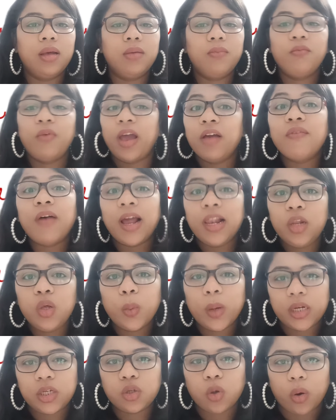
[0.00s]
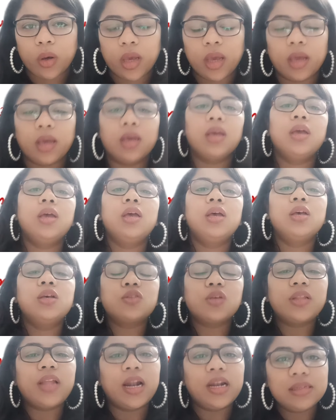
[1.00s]
while you were talking.
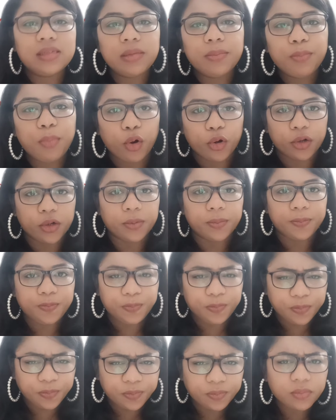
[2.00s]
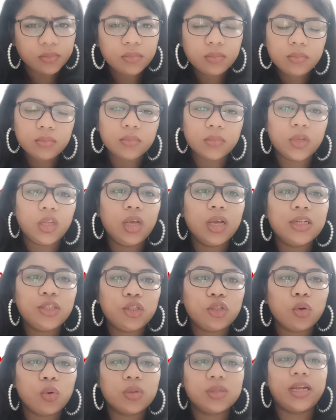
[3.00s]
So that is important. It
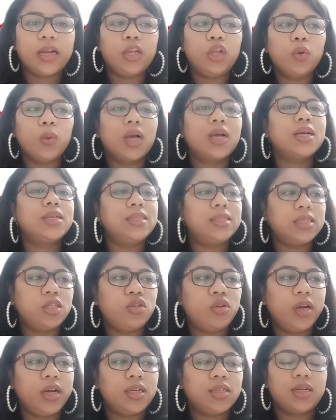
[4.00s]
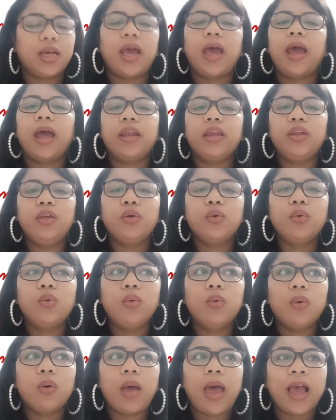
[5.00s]
shows that you are considerate and
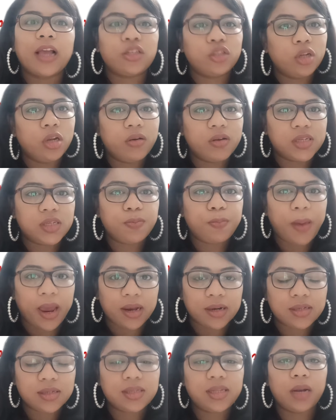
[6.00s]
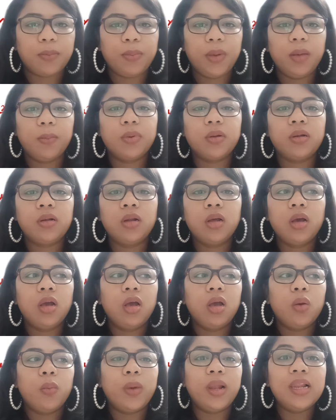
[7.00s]
you actually respect that people
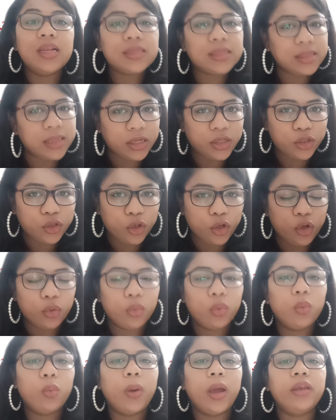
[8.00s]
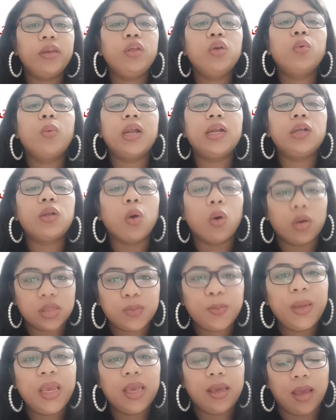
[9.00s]
were listening to you when you were
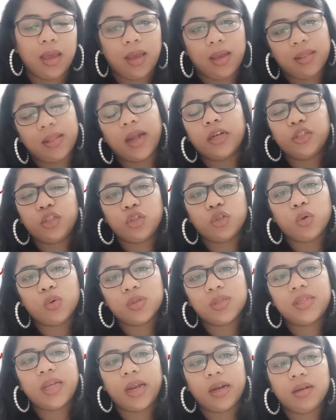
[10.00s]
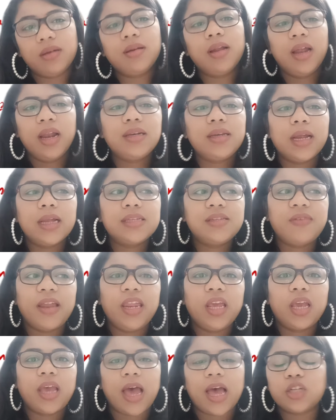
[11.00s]
speaking. That shows that it is
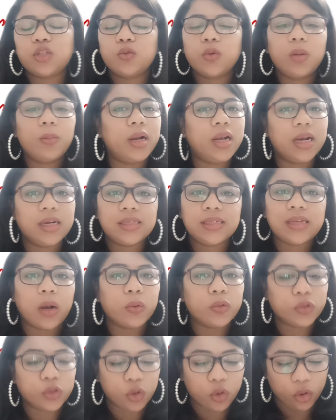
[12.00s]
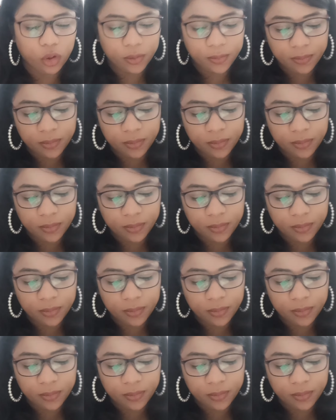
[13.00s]
very casual, but it sounds good.